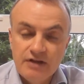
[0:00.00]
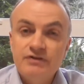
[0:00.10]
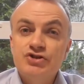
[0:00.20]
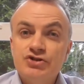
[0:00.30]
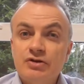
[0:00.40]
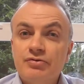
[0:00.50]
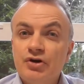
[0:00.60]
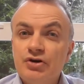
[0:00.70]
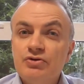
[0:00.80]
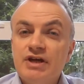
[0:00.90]
This is the
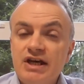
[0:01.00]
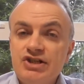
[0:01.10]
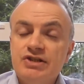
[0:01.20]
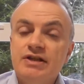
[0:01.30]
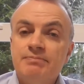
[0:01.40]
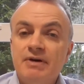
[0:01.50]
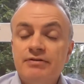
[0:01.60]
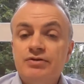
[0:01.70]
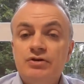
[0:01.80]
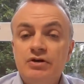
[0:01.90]
third occasion that
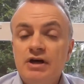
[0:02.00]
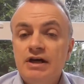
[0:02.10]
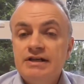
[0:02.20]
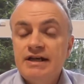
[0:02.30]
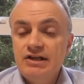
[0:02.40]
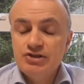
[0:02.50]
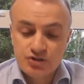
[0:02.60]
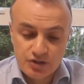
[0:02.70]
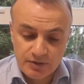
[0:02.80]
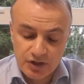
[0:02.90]
Matthew tells
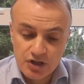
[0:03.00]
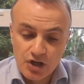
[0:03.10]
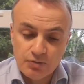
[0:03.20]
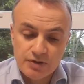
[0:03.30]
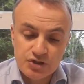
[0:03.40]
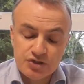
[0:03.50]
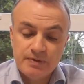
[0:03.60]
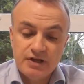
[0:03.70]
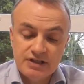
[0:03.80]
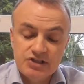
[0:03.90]
us about where the
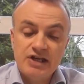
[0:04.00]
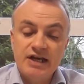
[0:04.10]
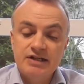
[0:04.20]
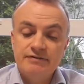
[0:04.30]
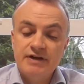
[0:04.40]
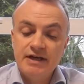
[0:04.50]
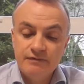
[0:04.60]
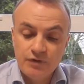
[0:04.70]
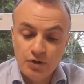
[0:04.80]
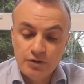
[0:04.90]
Spirit is actively
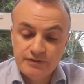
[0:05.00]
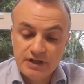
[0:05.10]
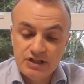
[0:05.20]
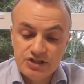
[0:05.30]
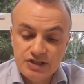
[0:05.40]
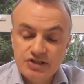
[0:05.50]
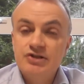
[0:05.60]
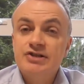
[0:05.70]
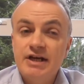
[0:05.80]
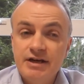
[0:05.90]
involved in
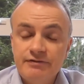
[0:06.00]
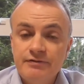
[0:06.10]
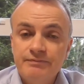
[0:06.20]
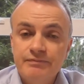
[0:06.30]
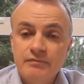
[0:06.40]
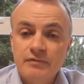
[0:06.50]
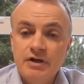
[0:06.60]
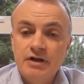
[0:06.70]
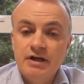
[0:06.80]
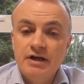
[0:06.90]
Jesus' life.
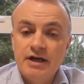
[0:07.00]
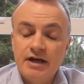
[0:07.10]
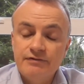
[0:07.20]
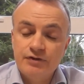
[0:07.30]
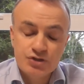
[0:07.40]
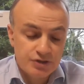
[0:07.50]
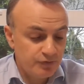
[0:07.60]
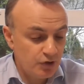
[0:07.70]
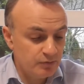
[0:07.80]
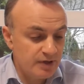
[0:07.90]
First of
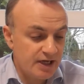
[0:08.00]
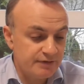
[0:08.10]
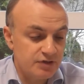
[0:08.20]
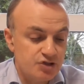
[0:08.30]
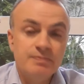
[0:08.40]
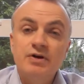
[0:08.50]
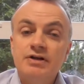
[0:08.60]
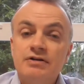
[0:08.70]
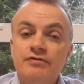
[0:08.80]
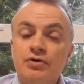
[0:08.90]
all, we have the Spirit
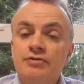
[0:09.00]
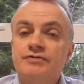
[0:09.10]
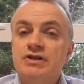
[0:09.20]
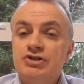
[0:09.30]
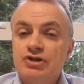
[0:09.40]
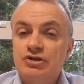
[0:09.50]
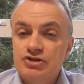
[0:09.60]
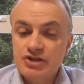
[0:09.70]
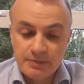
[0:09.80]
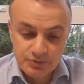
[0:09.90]
involved in his
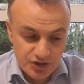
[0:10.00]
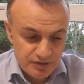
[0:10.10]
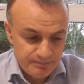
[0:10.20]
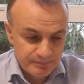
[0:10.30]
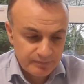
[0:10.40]
conception.